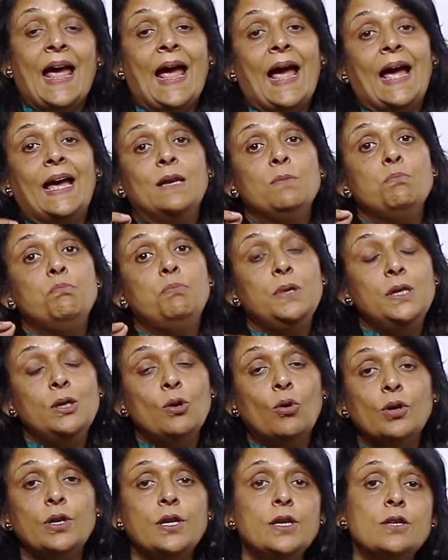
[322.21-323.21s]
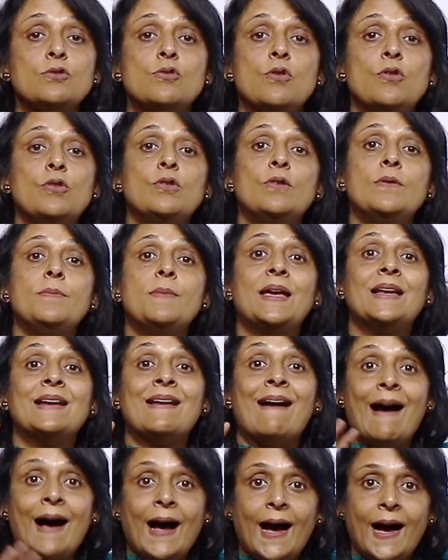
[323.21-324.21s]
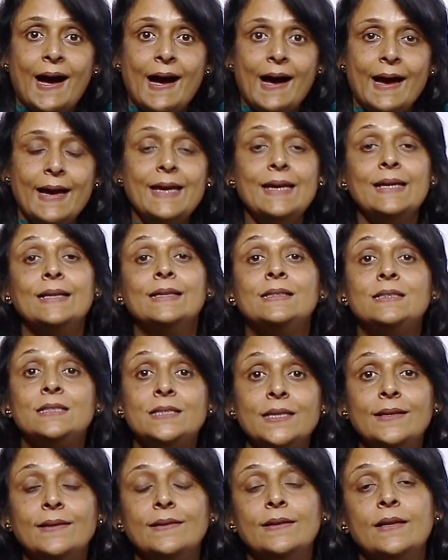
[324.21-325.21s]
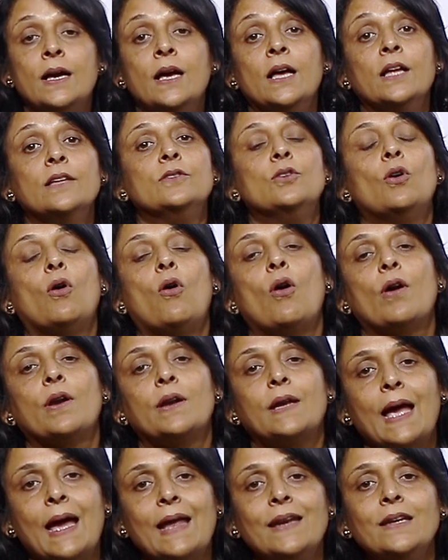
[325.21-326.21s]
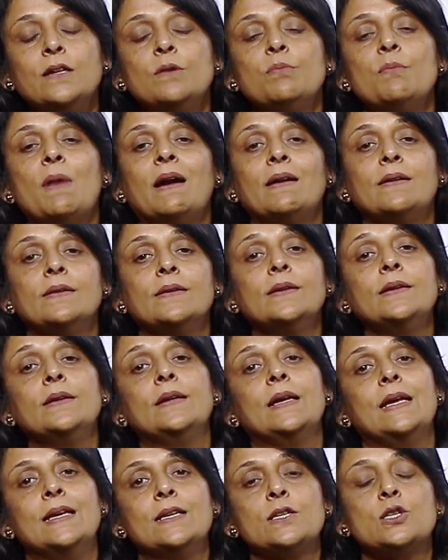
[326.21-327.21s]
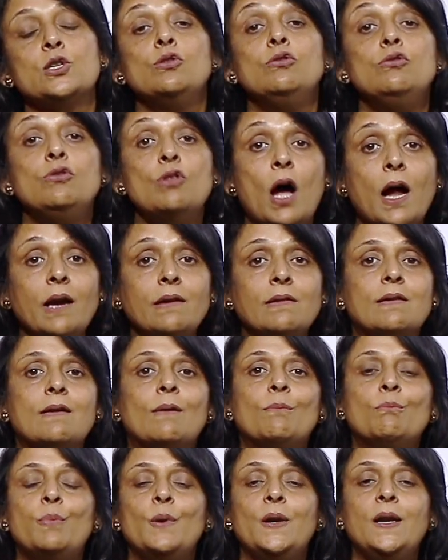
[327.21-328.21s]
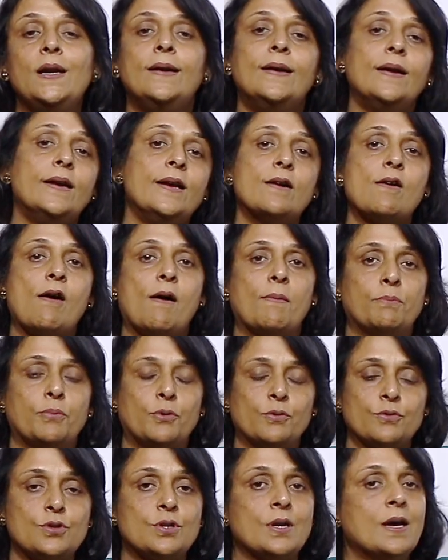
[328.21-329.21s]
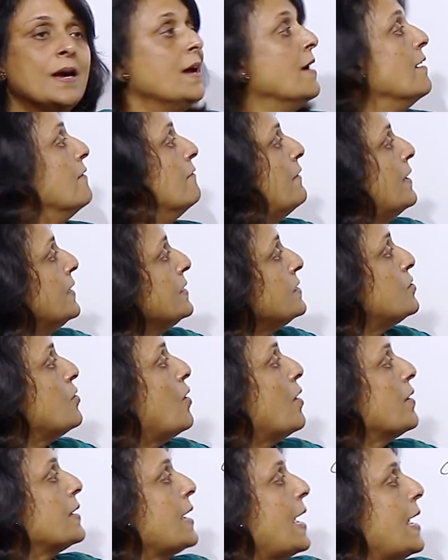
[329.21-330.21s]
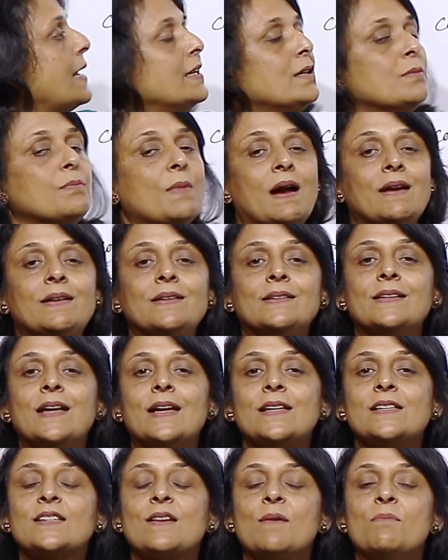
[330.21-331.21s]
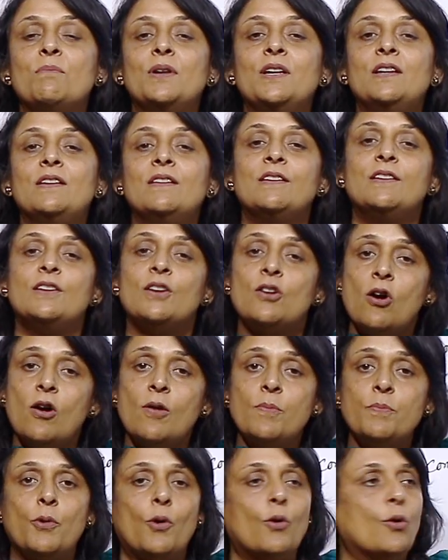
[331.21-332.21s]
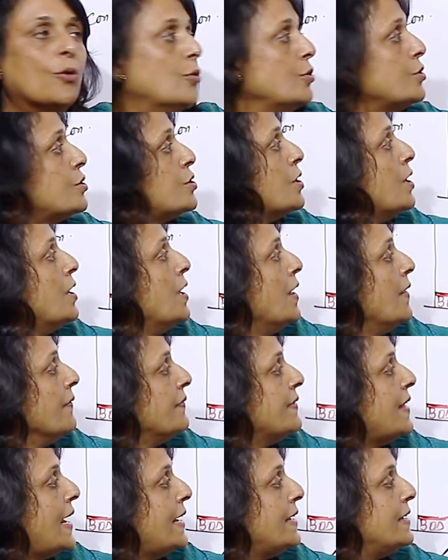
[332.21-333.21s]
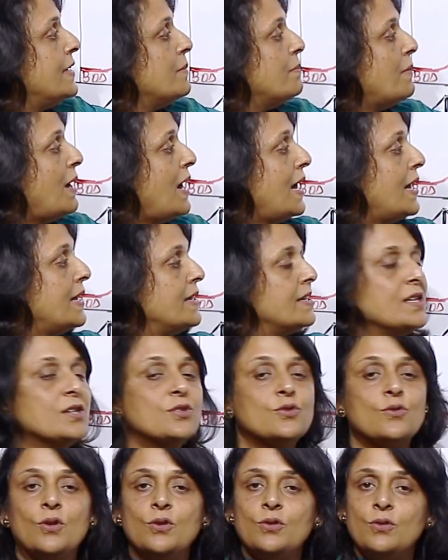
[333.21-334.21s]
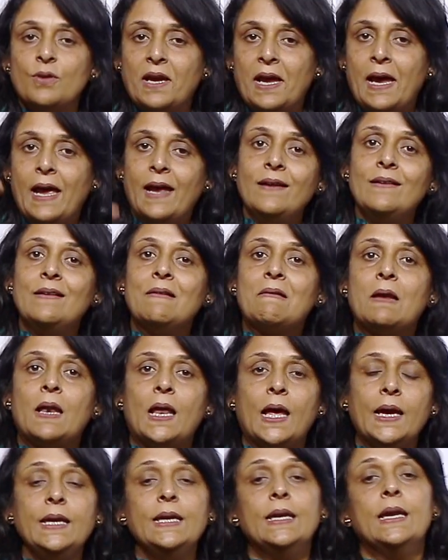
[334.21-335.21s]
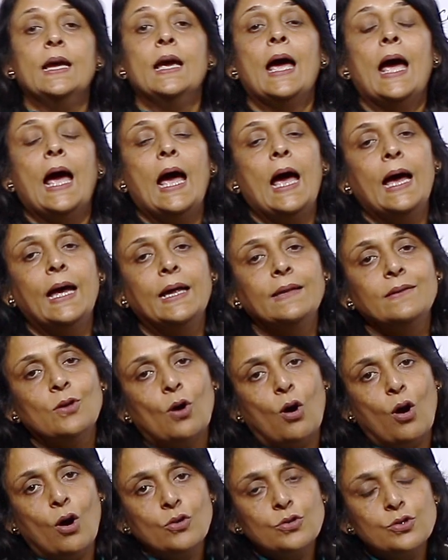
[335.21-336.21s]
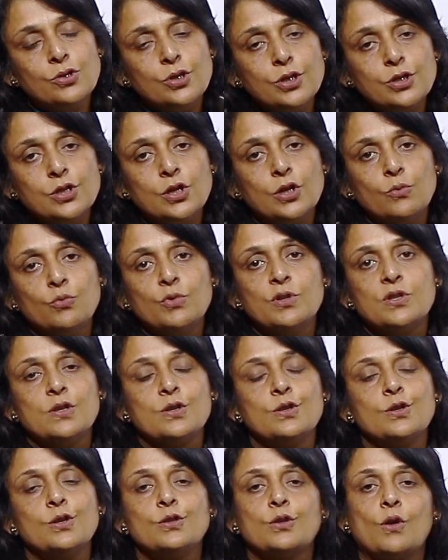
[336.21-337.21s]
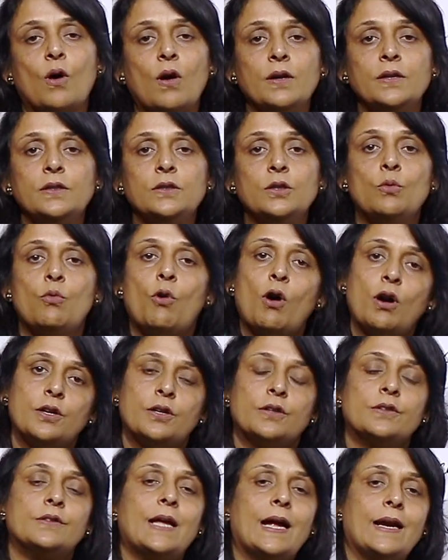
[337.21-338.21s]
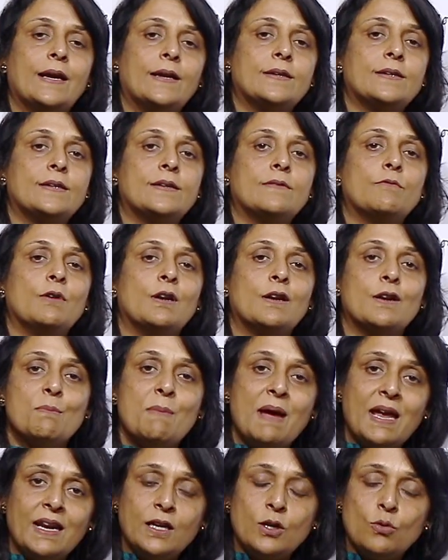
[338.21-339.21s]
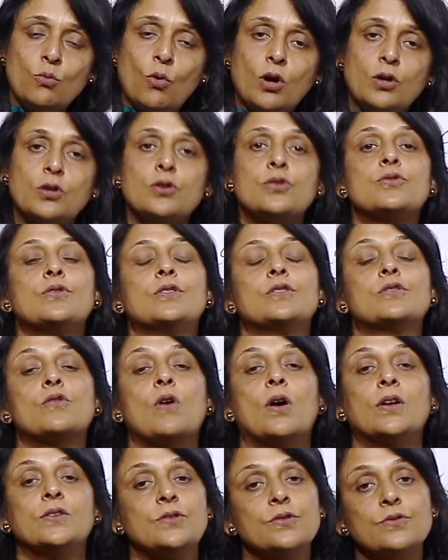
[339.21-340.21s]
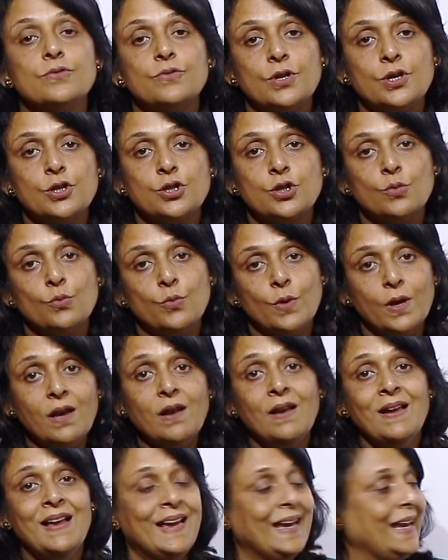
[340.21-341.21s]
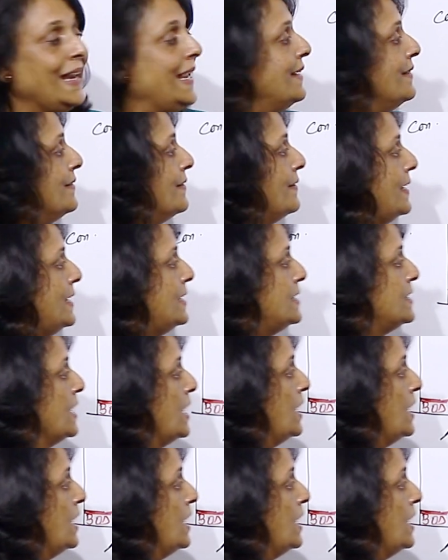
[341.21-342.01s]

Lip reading: And BOD is going to remain high till the organic matter is not completely decomposed. Once the organic matter gets completely decomposed, that demand is going to again decline, and the oxygen which is dissolved in the water, that will remain in water, so its concentration will increase.